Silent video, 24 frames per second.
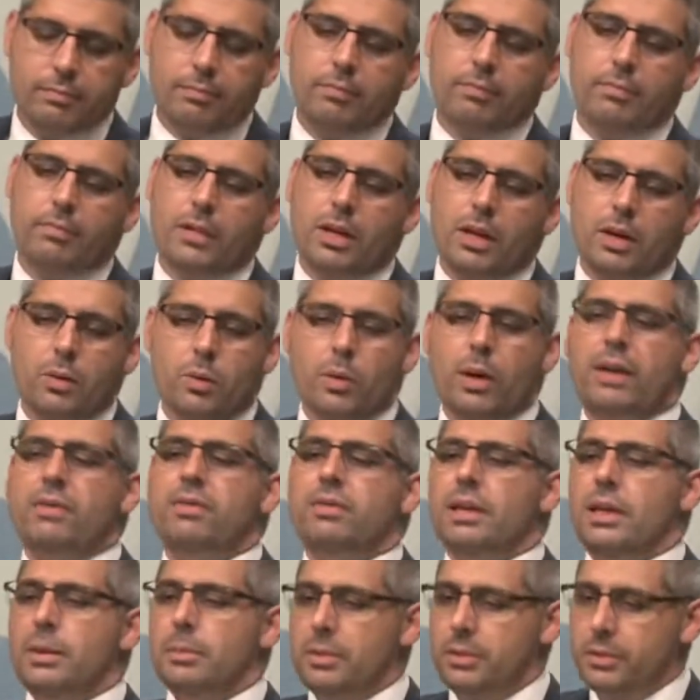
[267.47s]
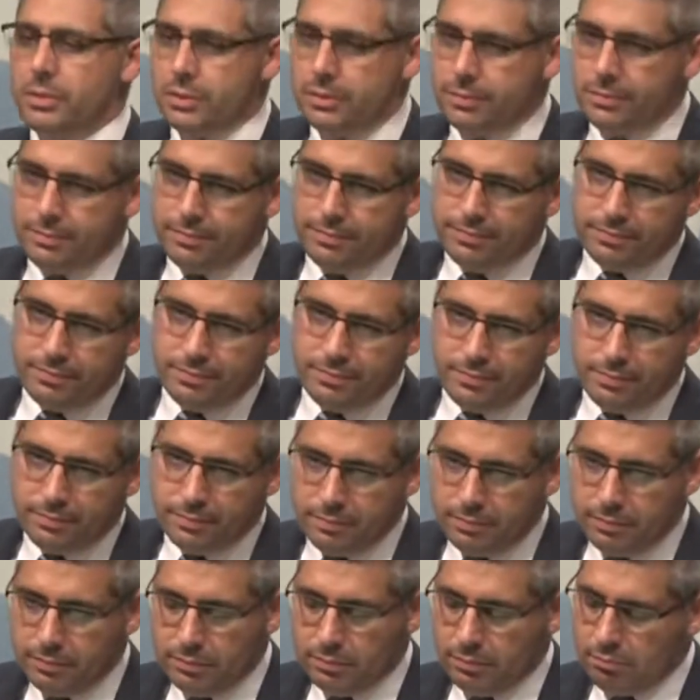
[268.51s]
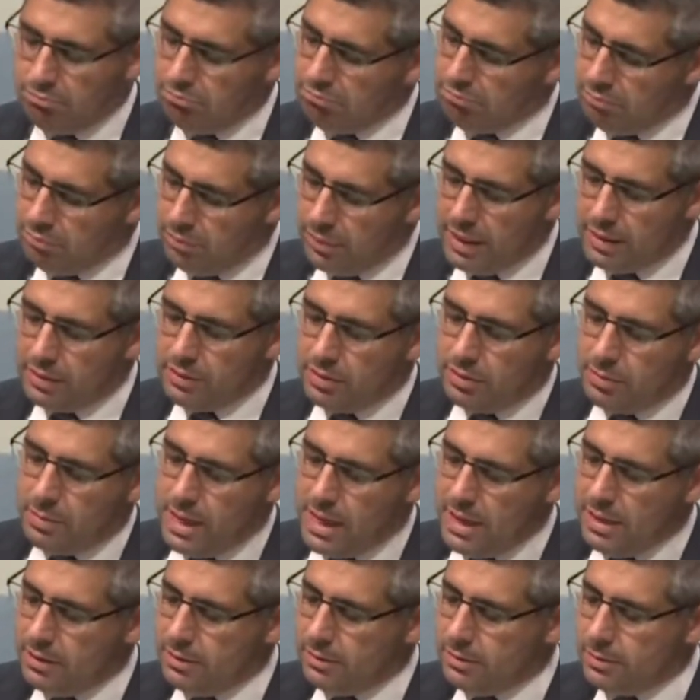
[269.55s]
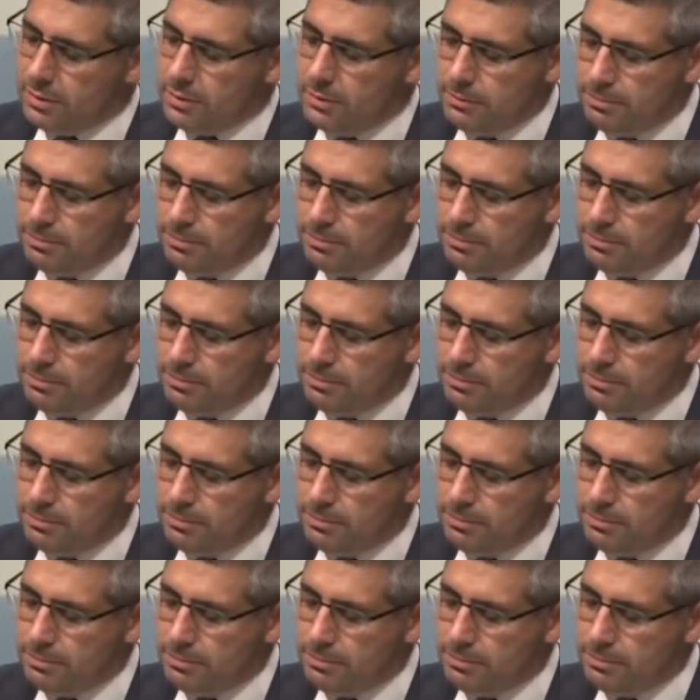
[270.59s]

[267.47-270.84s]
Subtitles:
And your wife labors, makes the meals,